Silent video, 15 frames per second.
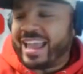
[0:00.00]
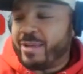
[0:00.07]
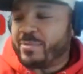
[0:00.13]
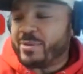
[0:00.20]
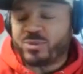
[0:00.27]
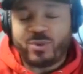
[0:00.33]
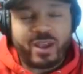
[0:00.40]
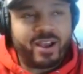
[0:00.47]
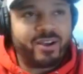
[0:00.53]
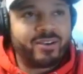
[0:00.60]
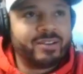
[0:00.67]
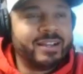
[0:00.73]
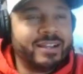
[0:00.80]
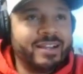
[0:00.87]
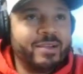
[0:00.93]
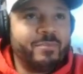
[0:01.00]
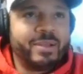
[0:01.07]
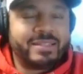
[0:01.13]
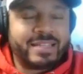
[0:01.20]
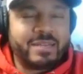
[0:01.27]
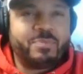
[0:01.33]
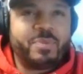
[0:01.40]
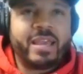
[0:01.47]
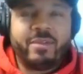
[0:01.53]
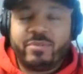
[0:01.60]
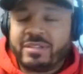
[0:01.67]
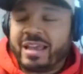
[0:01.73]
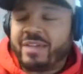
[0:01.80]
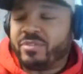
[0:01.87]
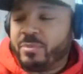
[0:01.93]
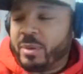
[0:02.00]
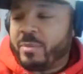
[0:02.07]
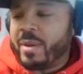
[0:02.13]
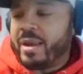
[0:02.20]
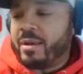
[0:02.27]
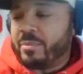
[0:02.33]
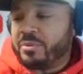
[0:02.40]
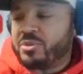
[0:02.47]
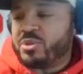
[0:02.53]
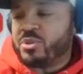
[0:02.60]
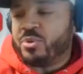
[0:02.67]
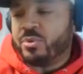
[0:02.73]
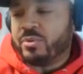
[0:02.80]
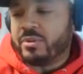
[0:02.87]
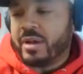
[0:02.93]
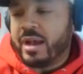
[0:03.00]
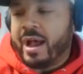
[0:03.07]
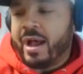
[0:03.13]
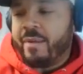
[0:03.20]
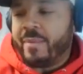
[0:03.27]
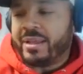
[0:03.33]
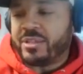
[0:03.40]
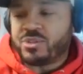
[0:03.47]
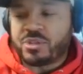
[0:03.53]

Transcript: to him as well. But TP would definitely be my number 2. I